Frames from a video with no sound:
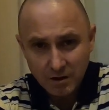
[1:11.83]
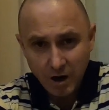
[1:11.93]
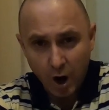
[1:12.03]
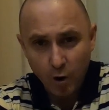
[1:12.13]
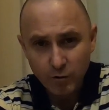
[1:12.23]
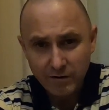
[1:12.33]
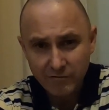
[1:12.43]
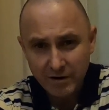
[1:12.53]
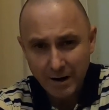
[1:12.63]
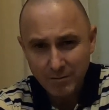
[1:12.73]
hold
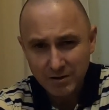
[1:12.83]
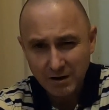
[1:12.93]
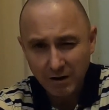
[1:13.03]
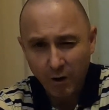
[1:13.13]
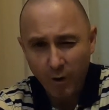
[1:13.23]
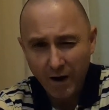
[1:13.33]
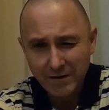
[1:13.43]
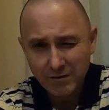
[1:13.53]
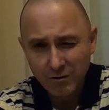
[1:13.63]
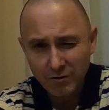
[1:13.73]
everyone up in the line
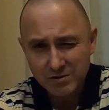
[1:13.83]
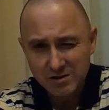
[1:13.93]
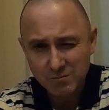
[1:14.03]
and all this?